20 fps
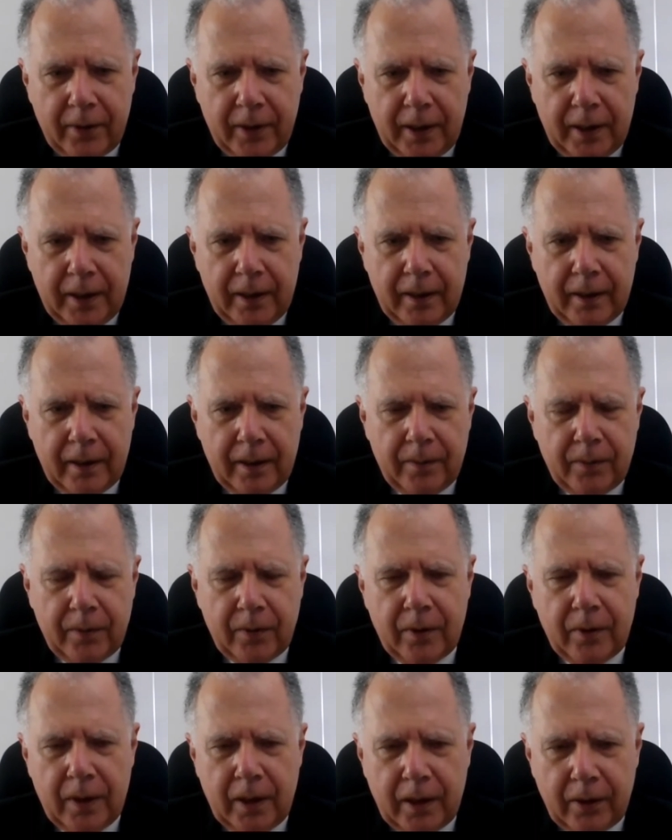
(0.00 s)

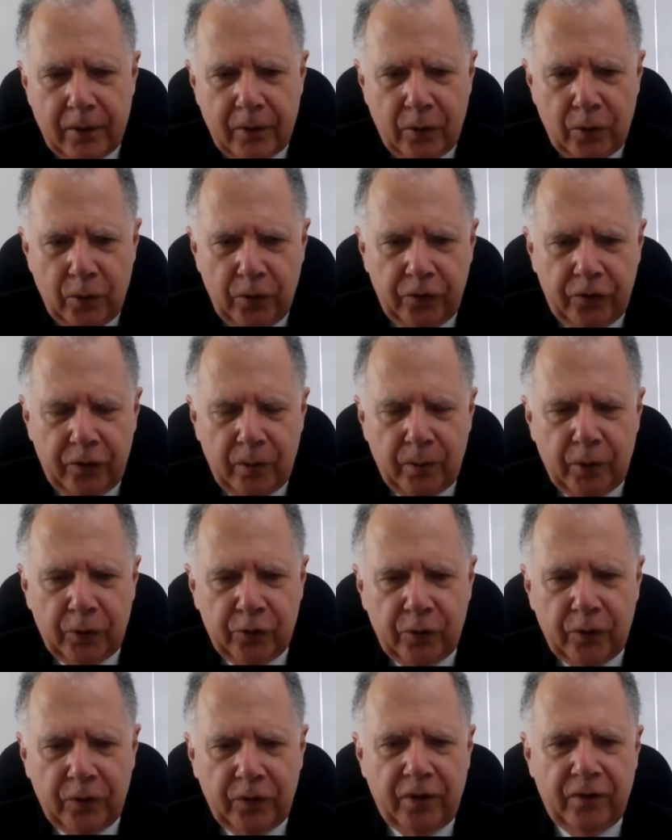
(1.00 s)
the cruiser,
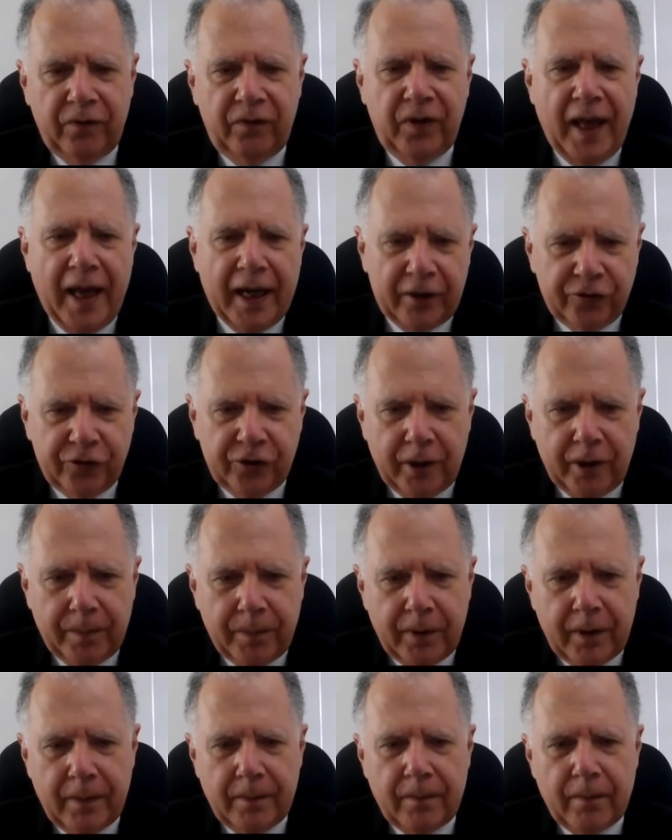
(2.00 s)
which was the flagship
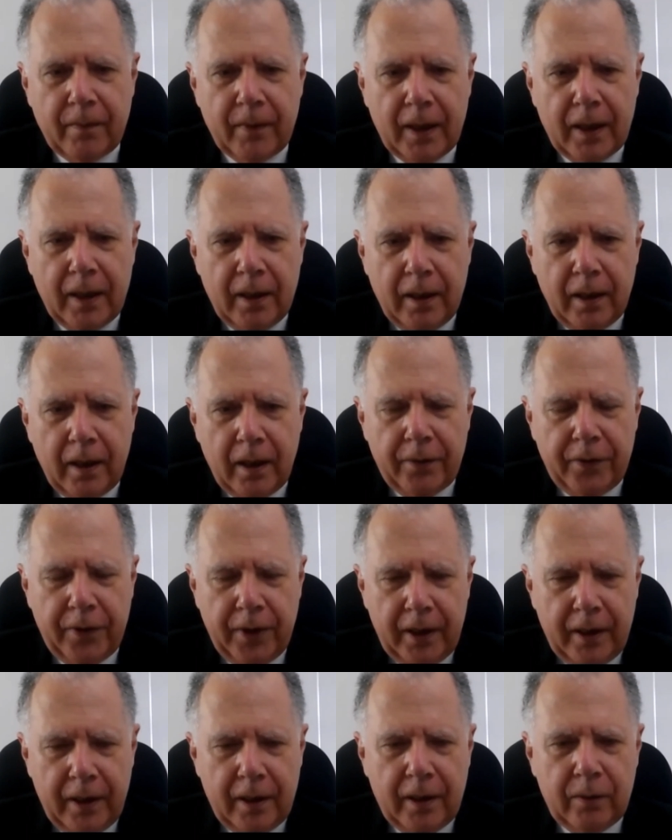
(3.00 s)
of
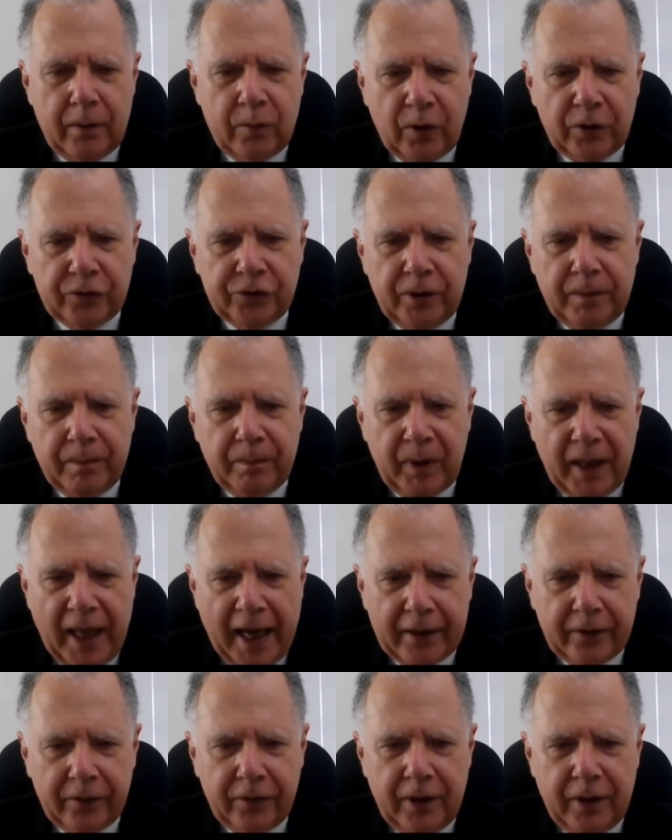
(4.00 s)
the Russian
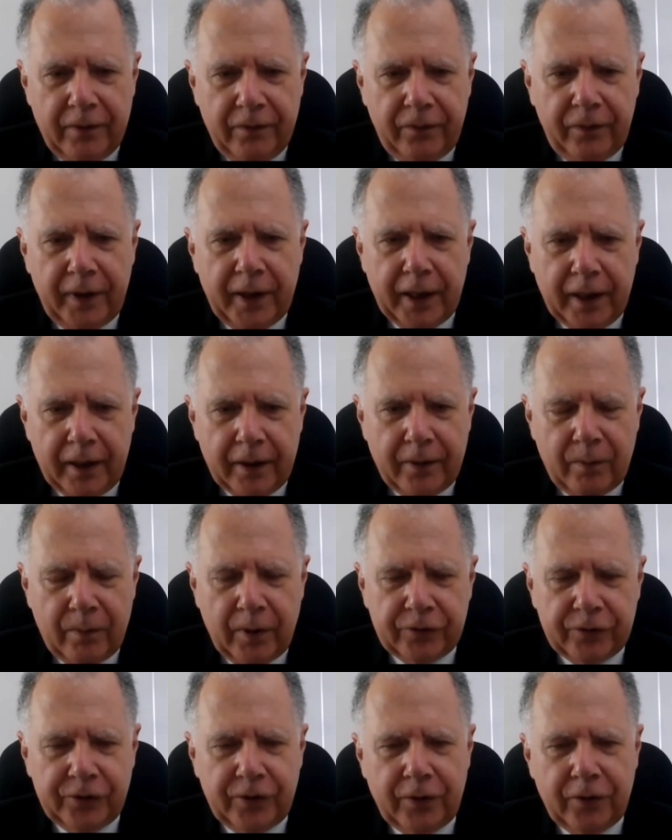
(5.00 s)
Black Sea fleet. The
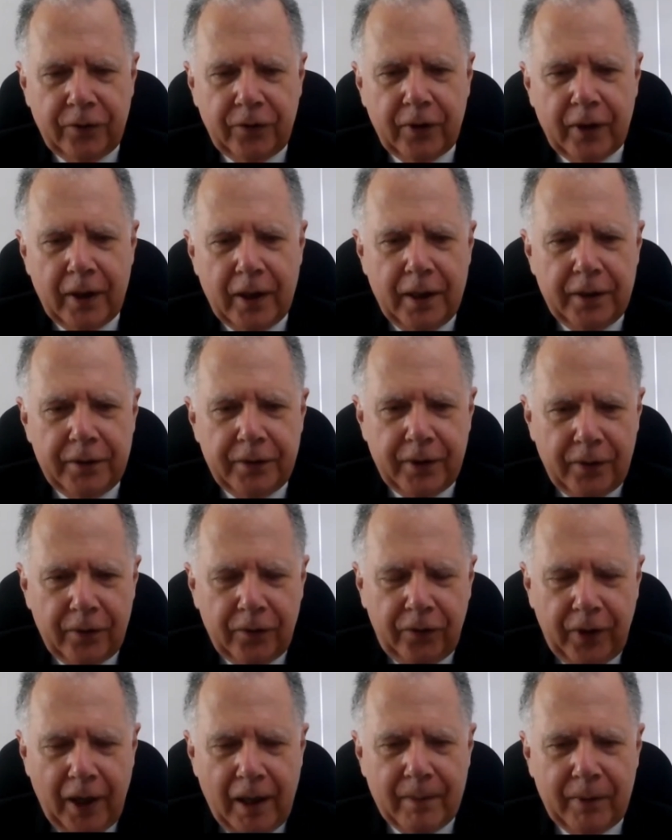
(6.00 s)
Russians
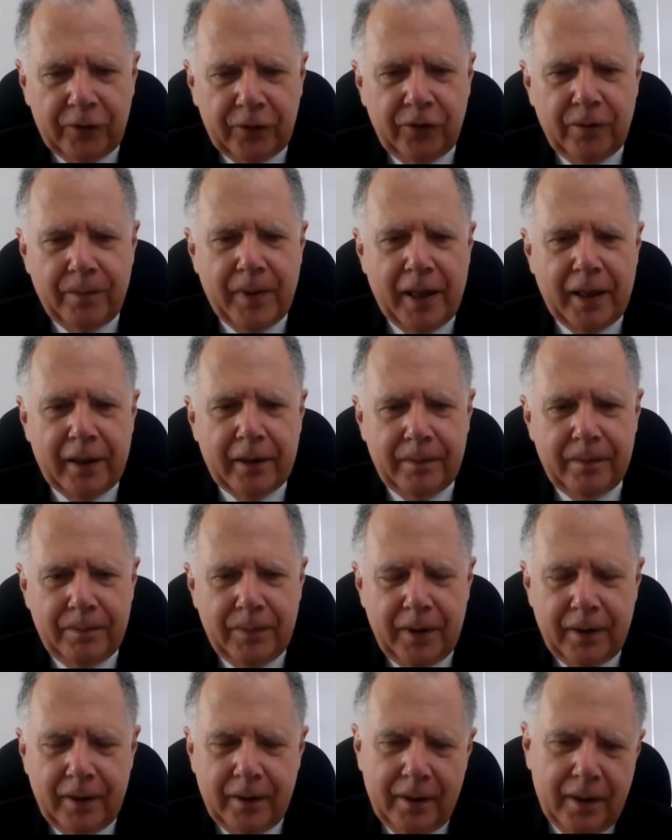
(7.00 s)
didn't say much about it,
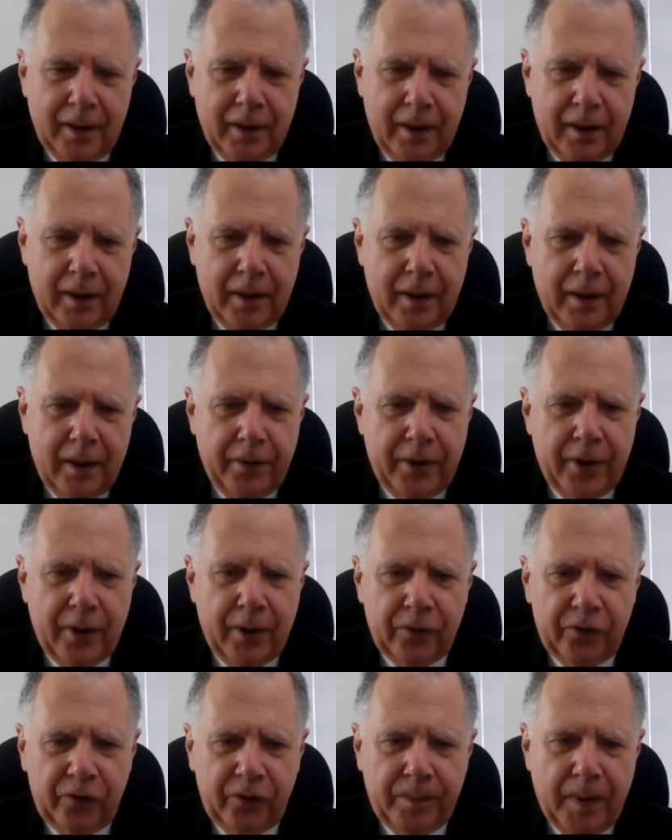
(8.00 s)
but their
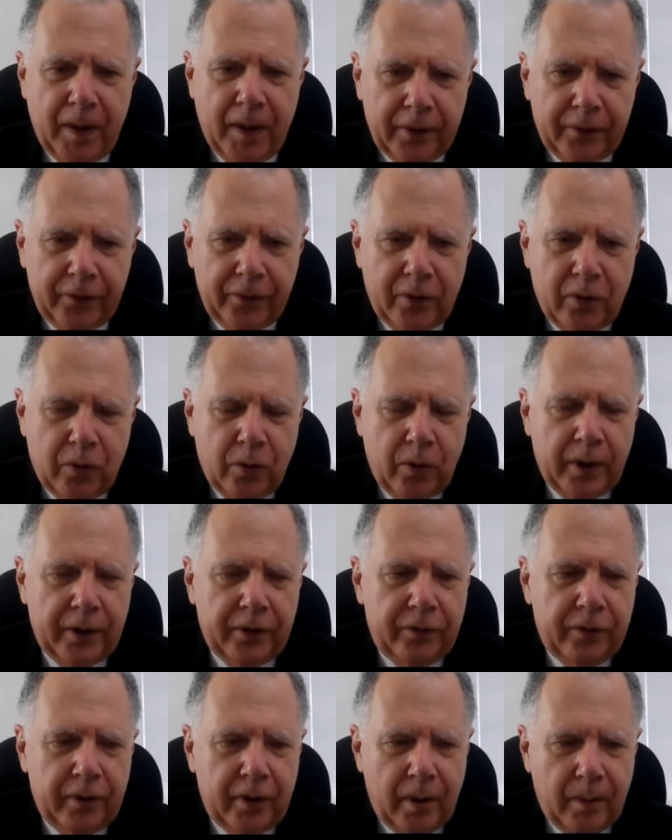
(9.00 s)
response,
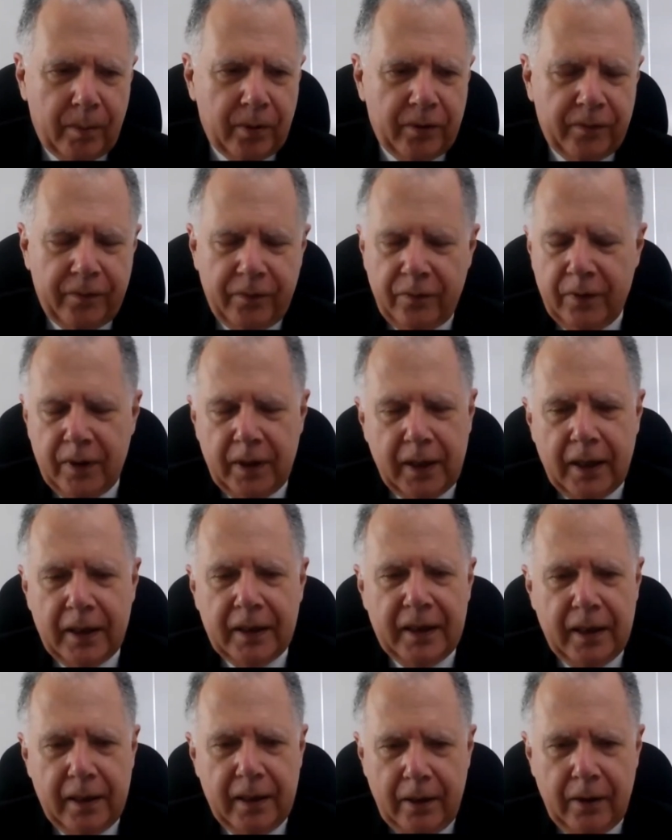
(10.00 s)
according to a number of
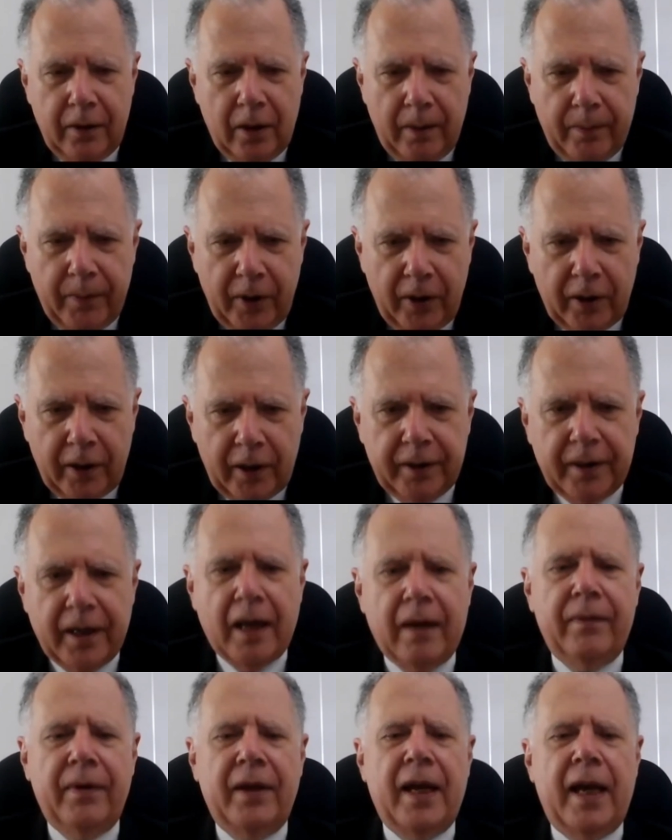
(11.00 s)
American
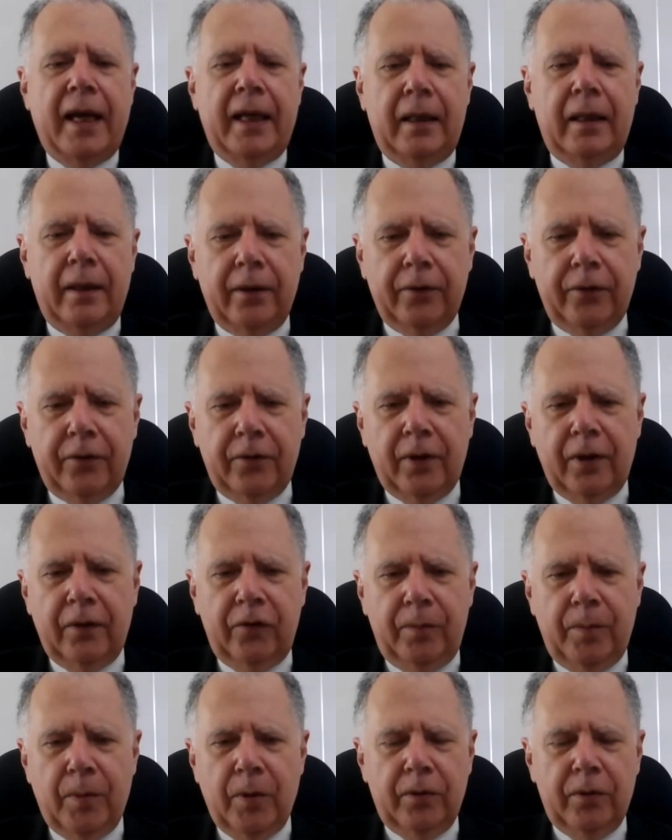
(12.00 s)
Navy analysts
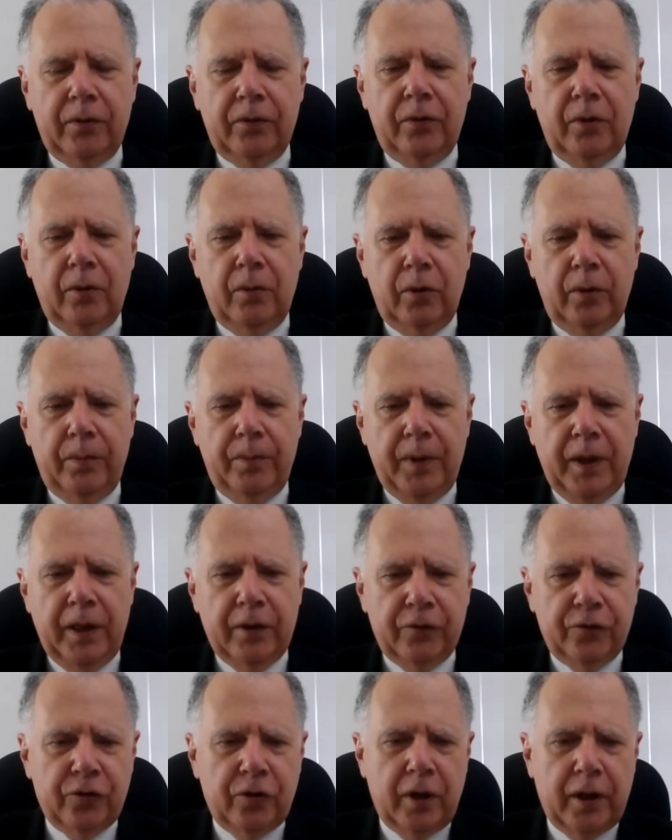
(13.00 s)
I've spoken to, will be
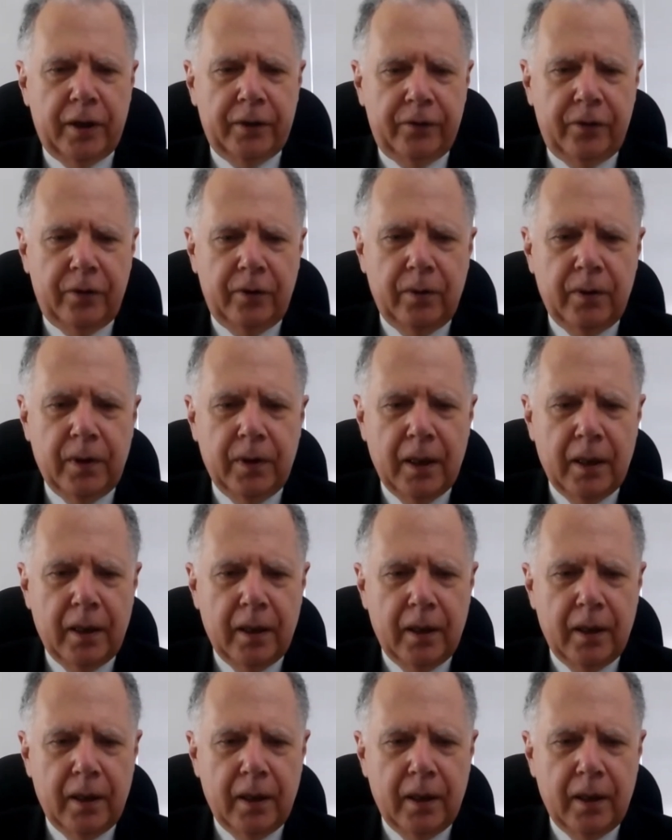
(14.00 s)
to try to